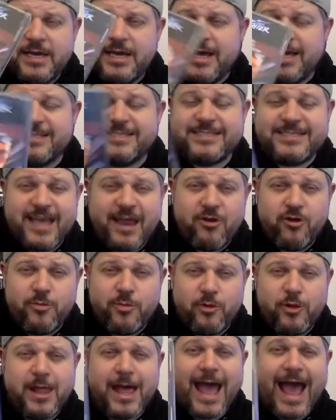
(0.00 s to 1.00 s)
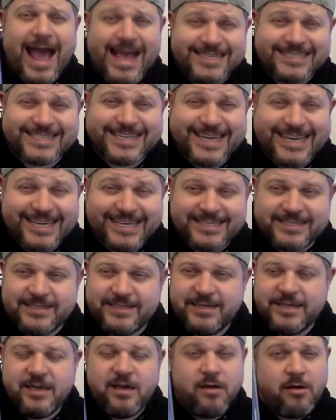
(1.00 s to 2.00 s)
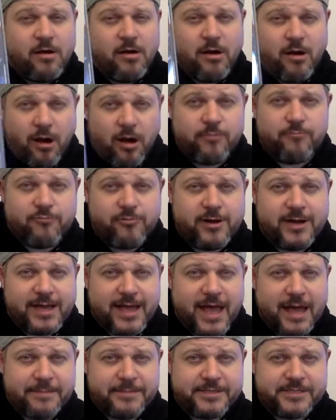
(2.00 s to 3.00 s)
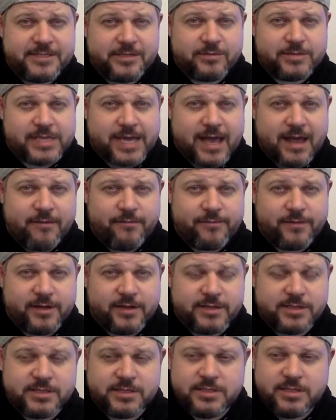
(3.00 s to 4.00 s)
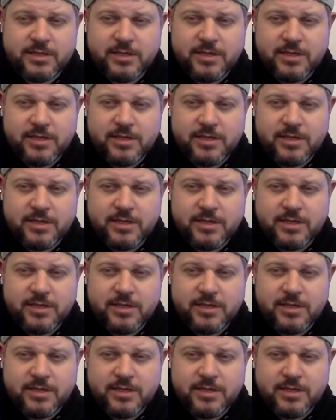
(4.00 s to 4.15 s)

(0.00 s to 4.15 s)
it is, I'm really happy still to have this.